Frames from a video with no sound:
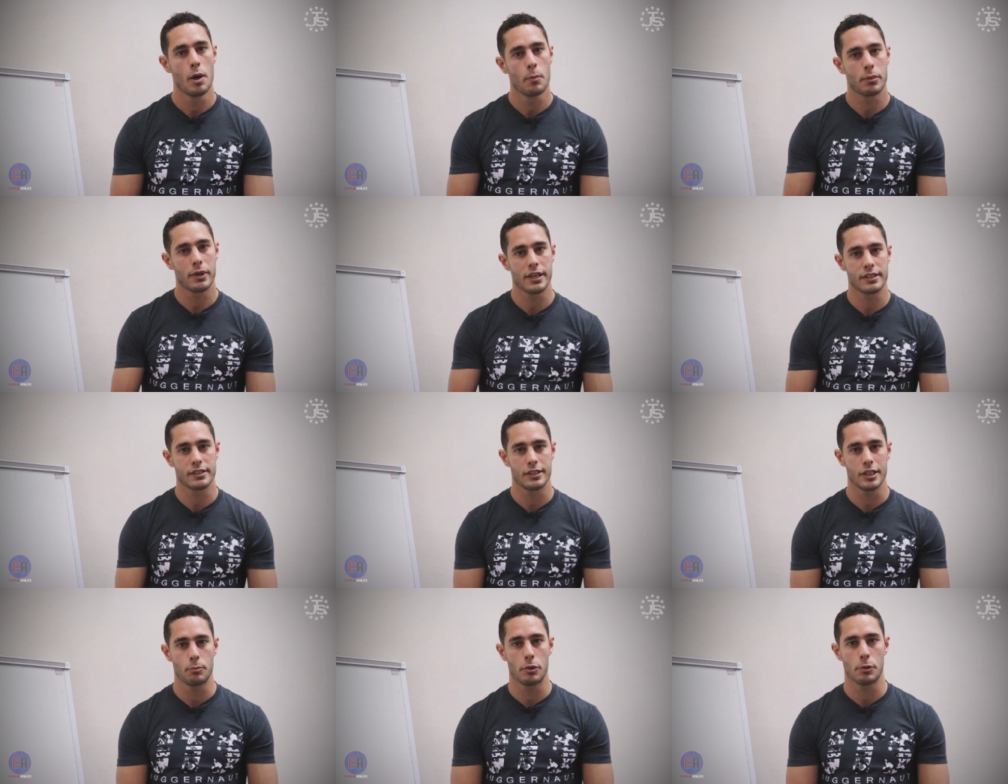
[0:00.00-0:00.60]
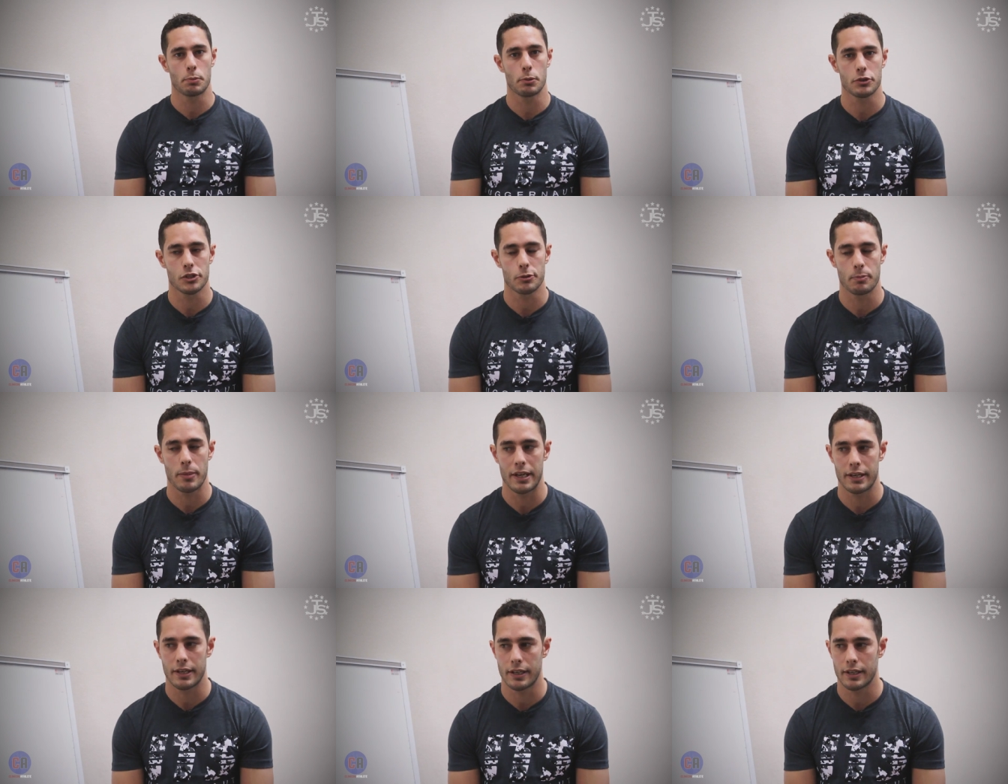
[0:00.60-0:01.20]
But I see people
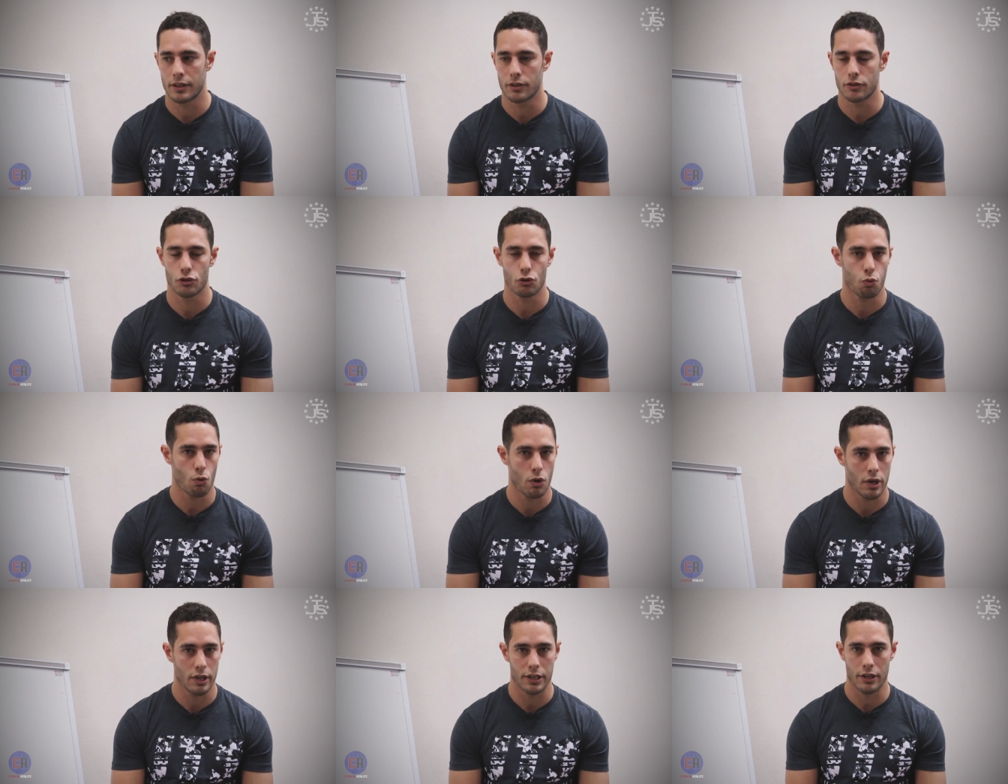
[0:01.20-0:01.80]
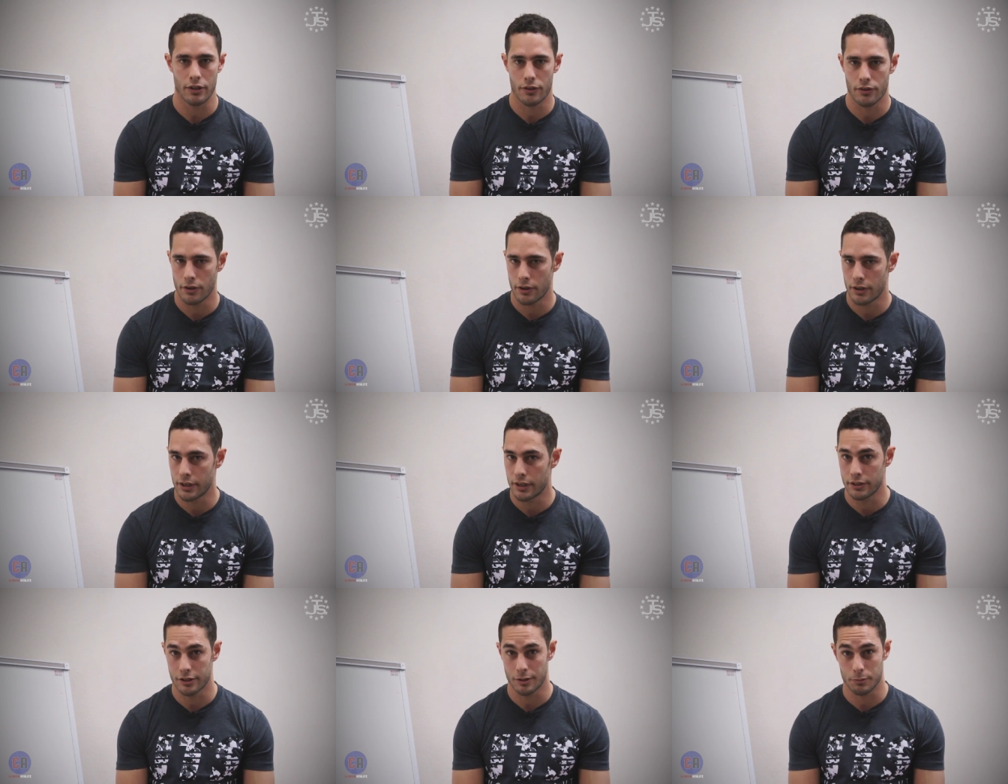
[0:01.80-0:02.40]
spending 20,
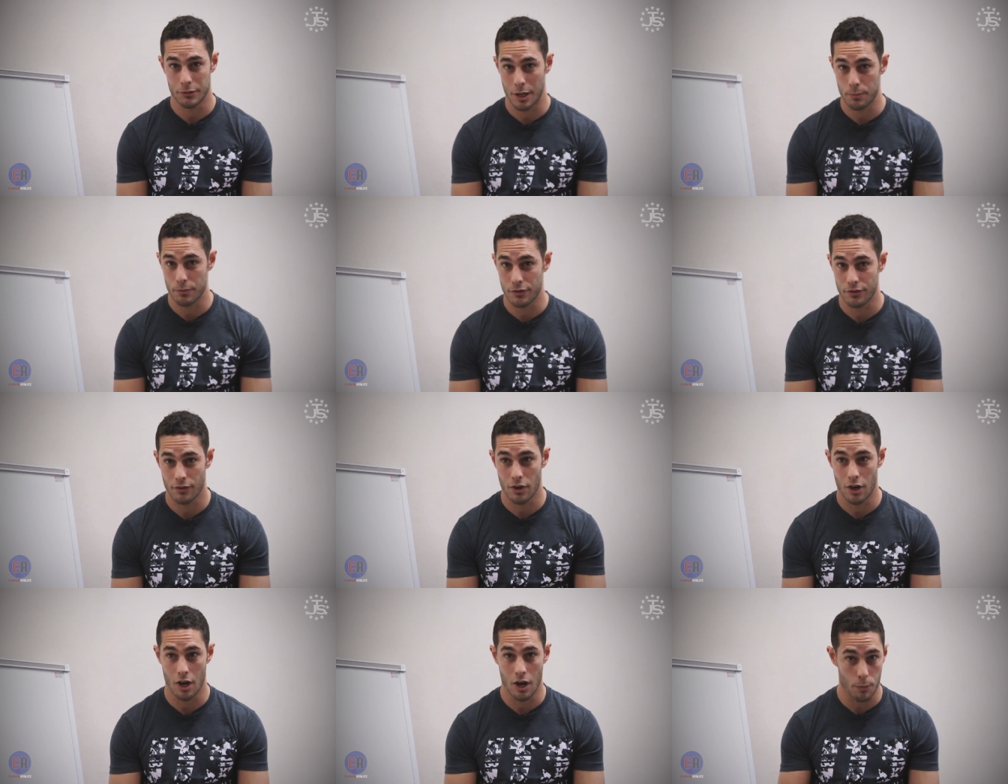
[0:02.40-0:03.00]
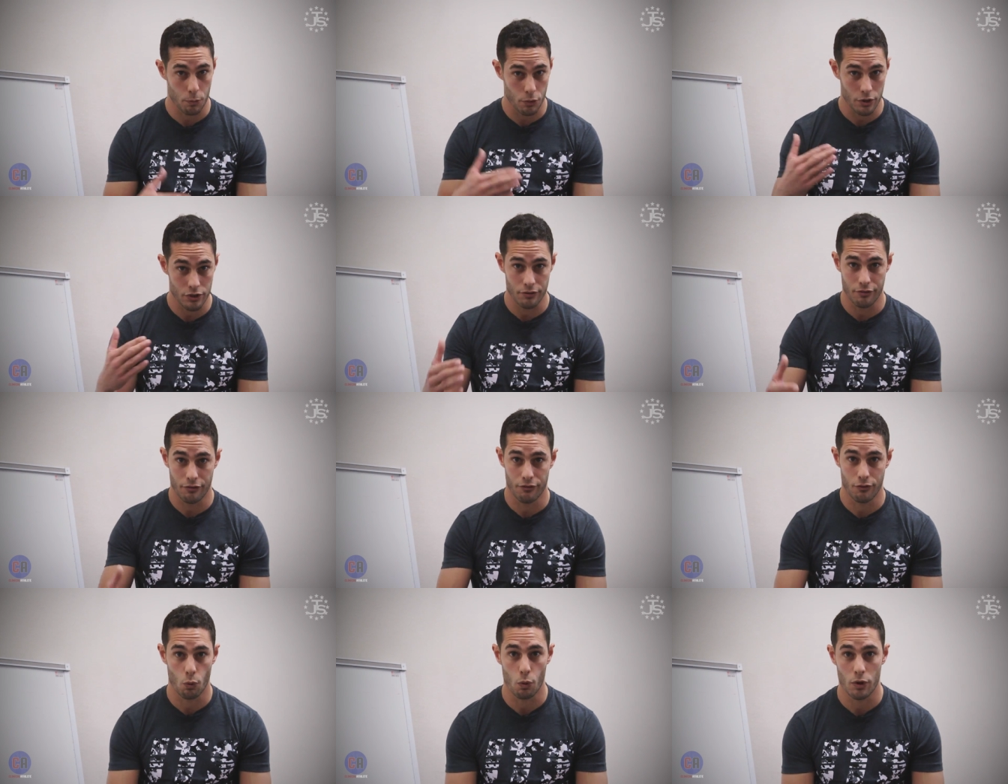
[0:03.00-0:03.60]
30, sometimes upwards
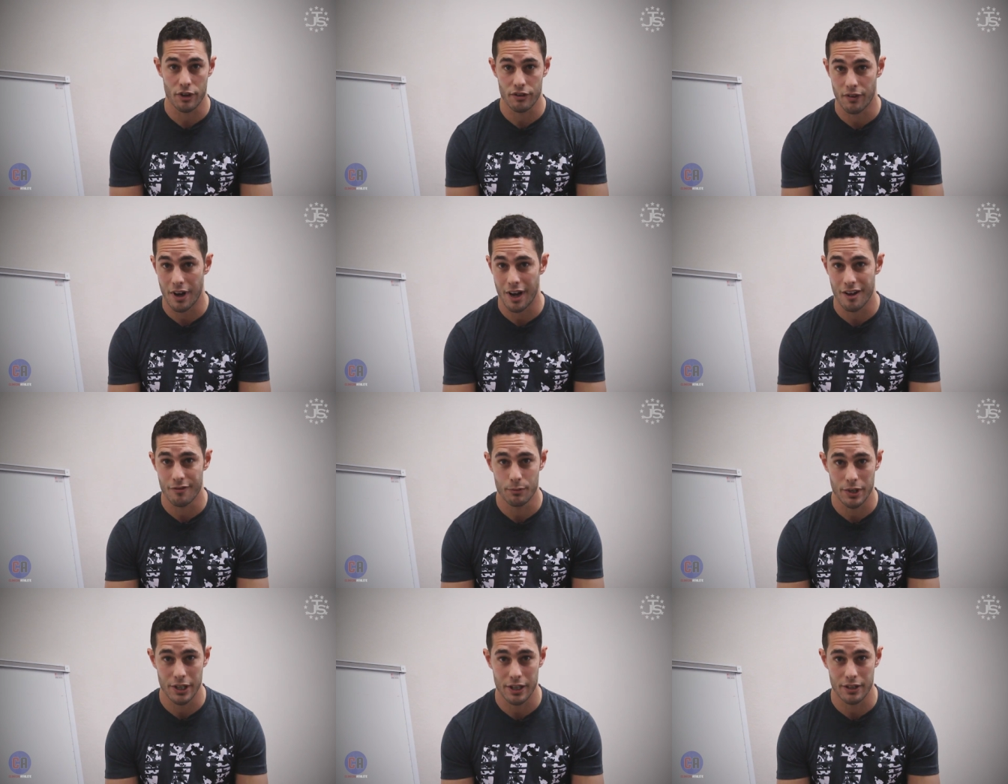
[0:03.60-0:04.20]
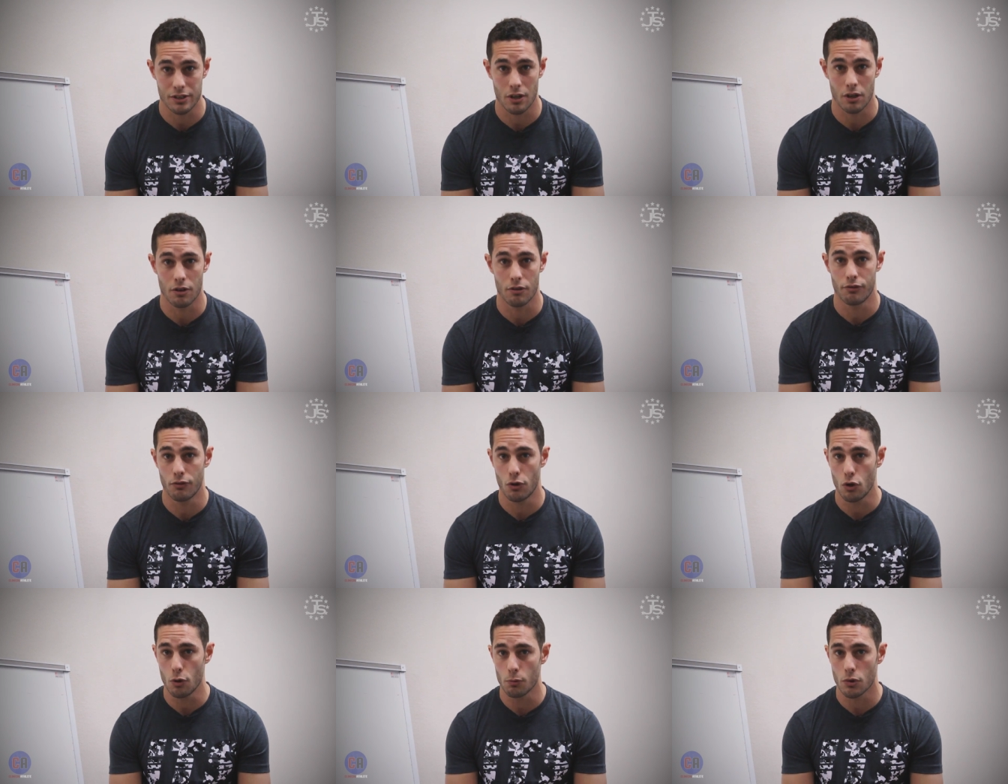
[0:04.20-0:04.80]
of 45 minutes on a
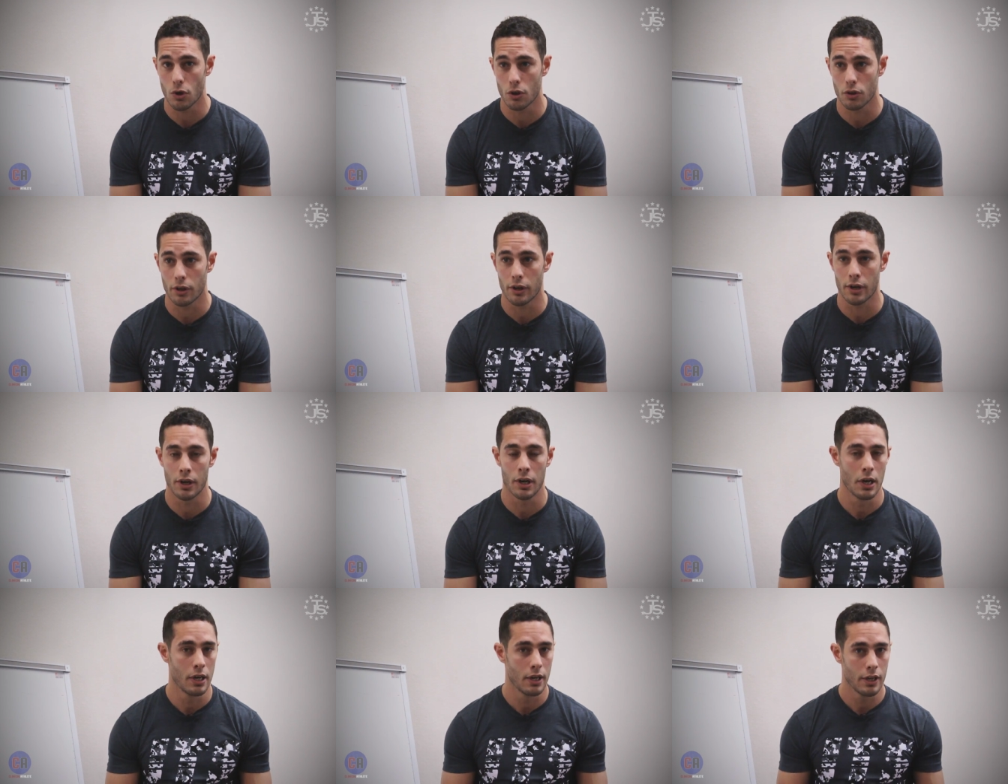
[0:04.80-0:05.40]
foam roller,